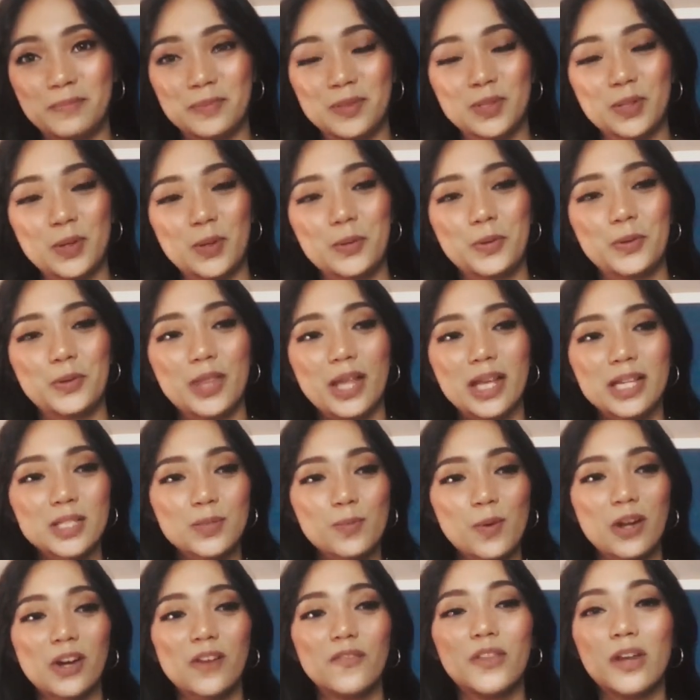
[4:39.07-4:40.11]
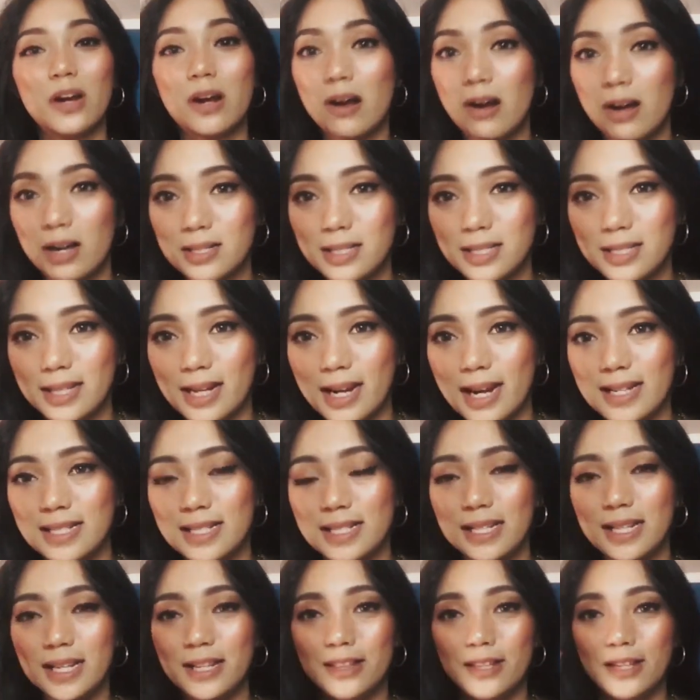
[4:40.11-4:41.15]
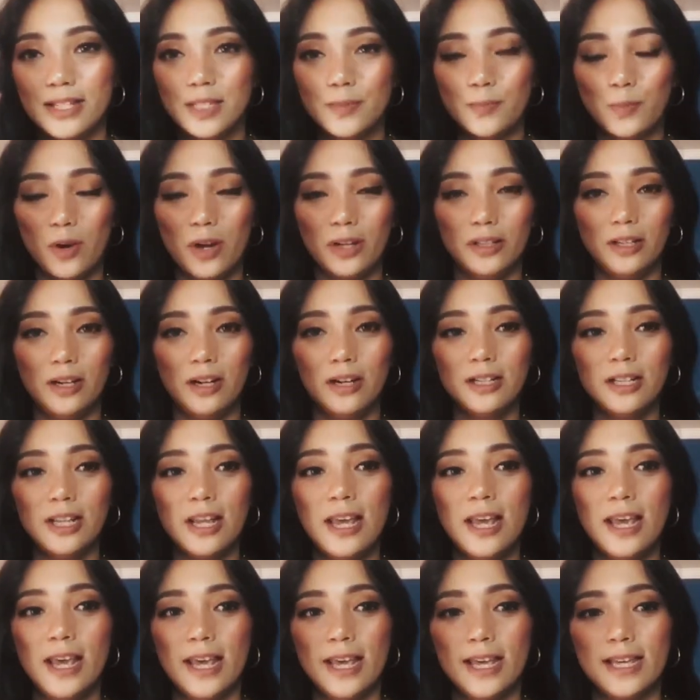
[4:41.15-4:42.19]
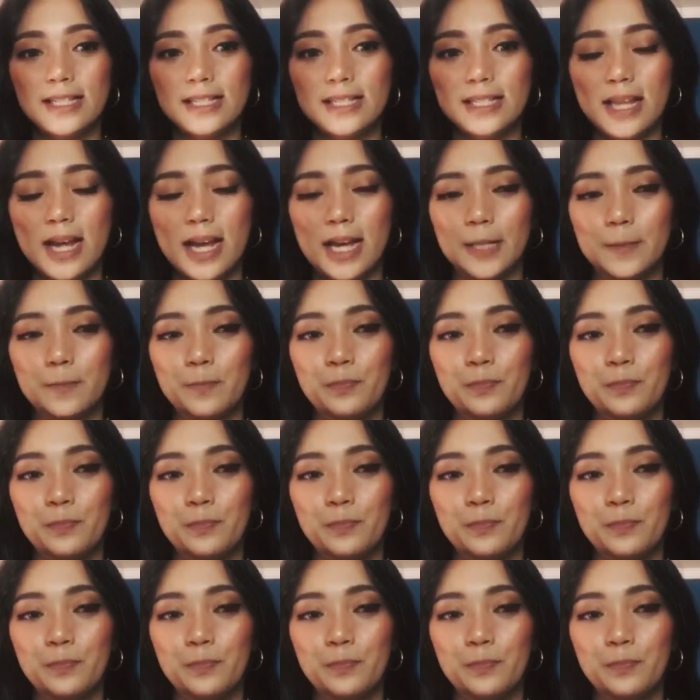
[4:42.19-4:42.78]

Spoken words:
So that's one of the cons that I see in this product, is that